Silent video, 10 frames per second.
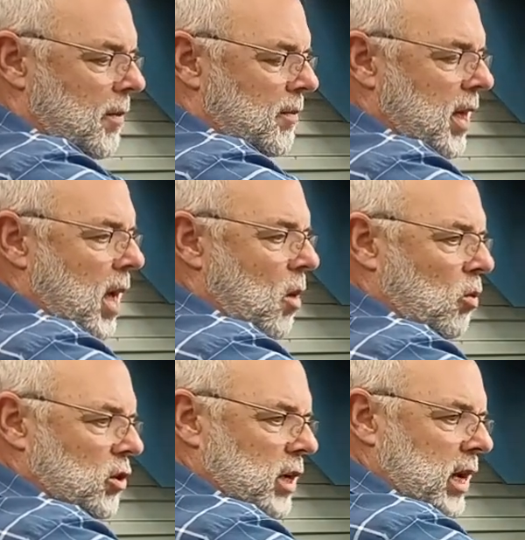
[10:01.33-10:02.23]
there
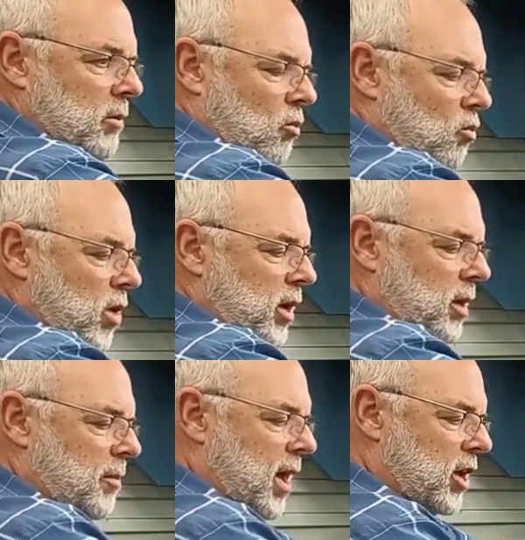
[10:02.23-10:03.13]
was in really
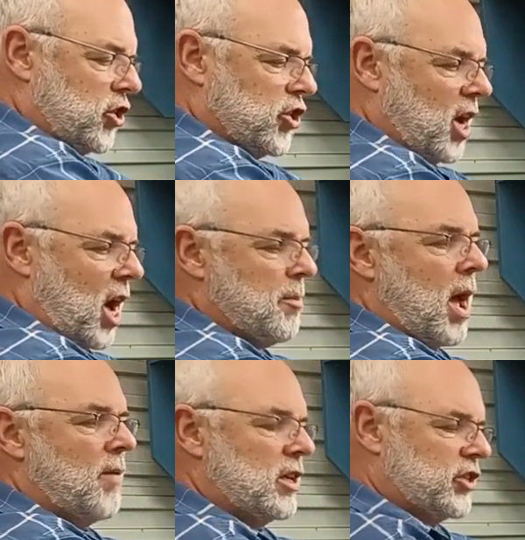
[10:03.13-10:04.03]
bad shape,
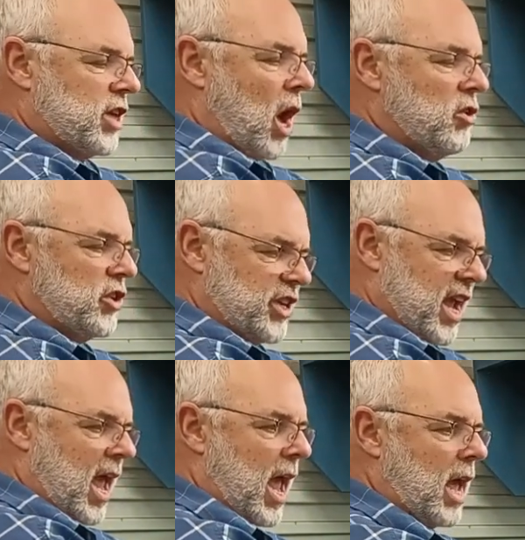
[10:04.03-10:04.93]
and there's no
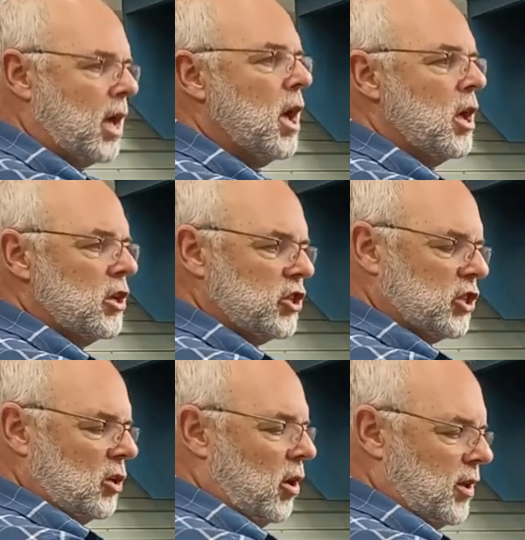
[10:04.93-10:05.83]
tang
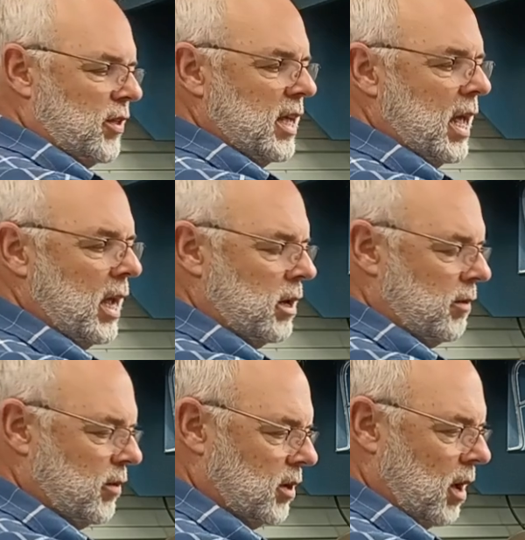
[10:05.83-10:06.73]
slot at the end of
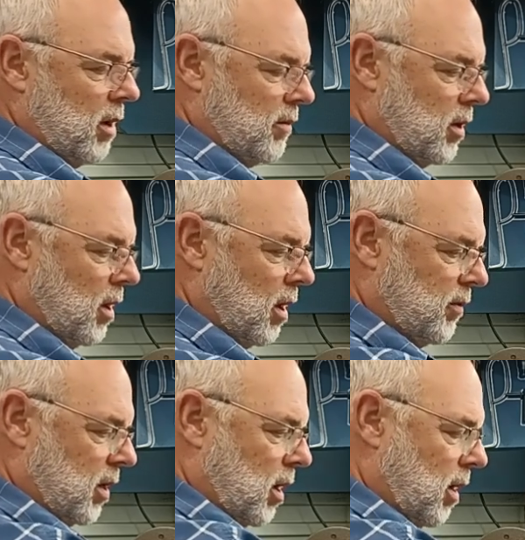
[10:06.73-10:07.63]

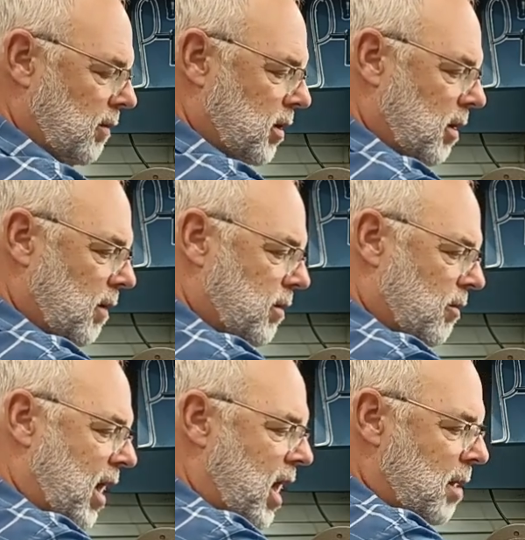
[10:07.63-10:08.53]
the
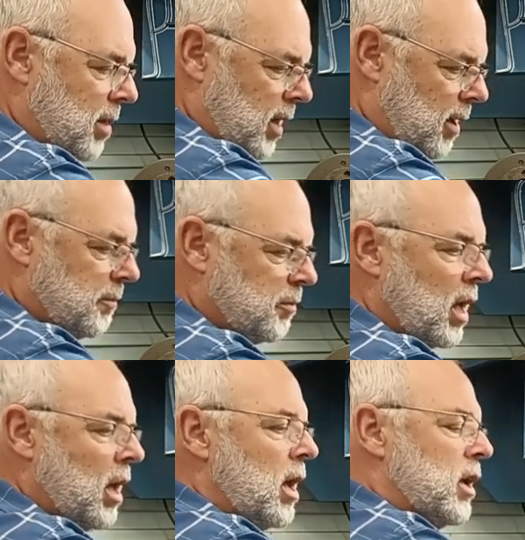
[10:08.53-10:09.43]
ram here.
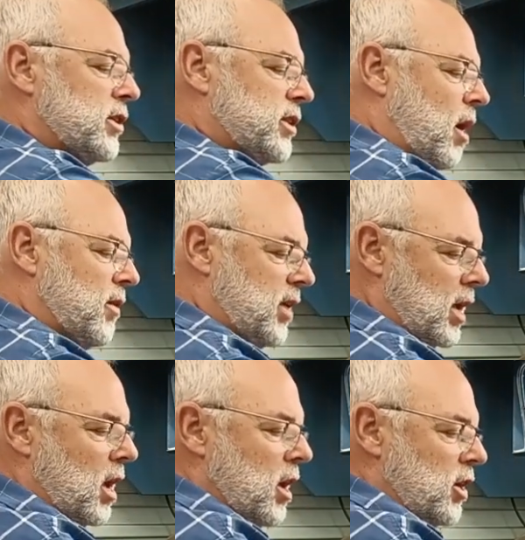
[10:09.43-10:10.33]
So
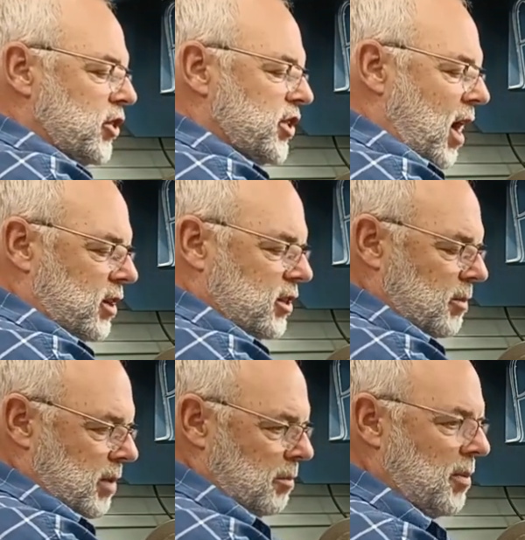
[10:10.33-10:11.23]
the chucks have
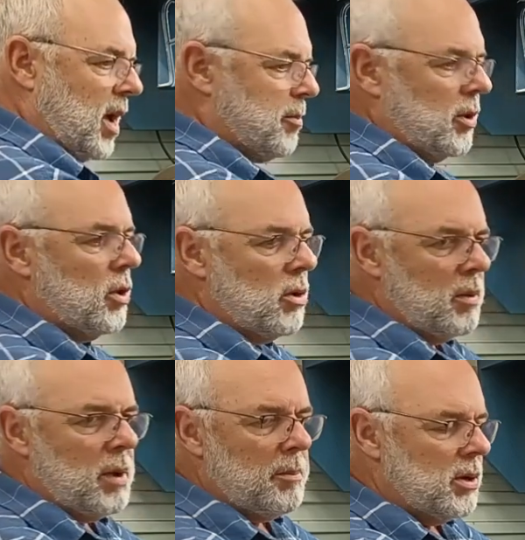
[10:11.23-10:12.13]
been, people who have
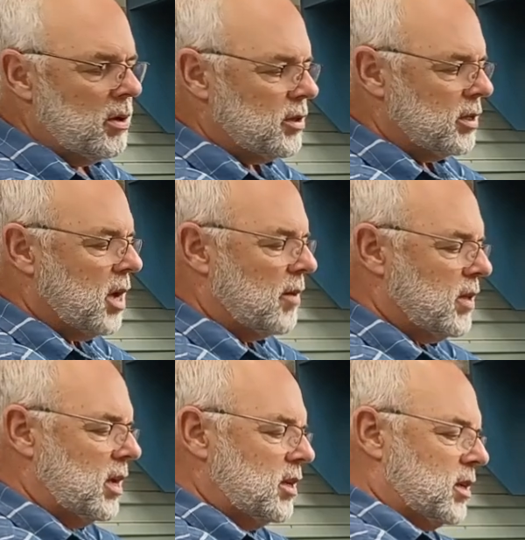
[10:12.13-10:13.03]
abused this over the
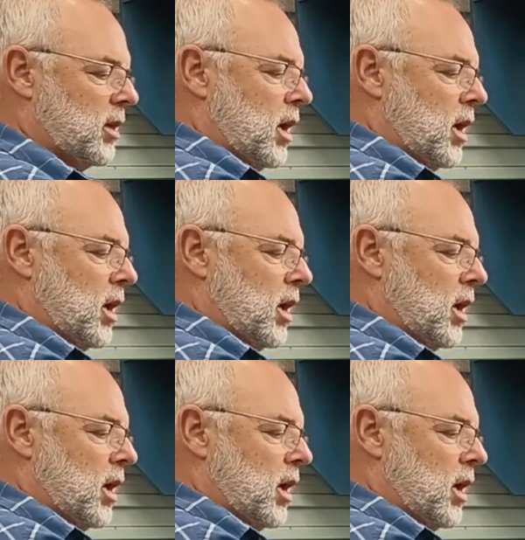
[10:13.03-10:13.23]
years and